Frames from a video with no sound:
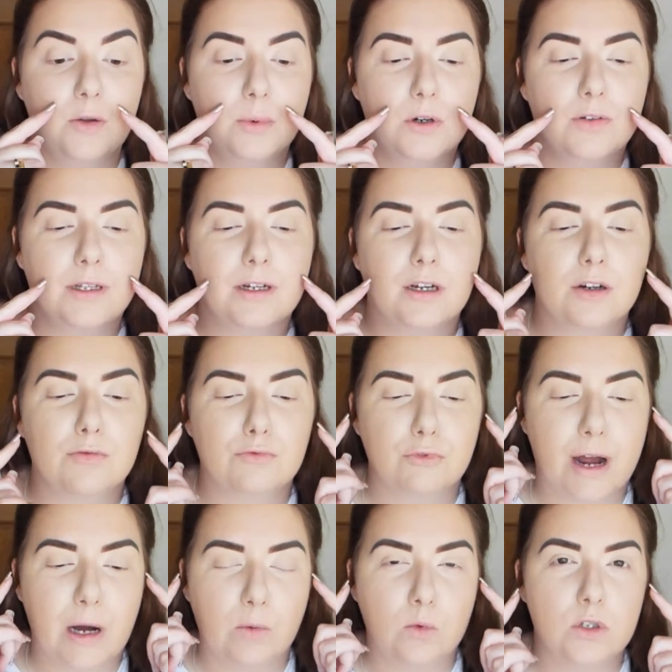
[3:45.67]
bit of like a
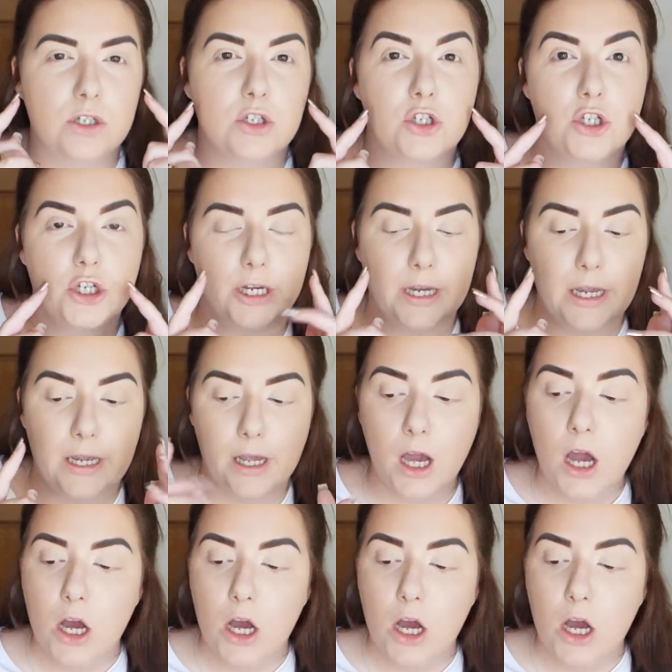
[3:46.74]
rounded cheek.